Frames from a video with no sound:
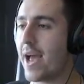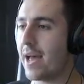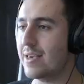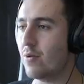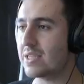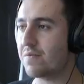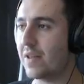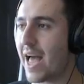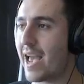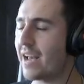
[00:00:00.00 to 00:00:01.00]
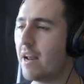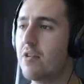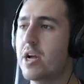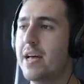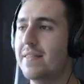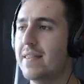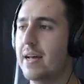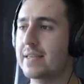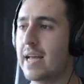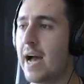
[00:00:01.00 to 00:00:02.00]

yeah, he was flying. I never hit that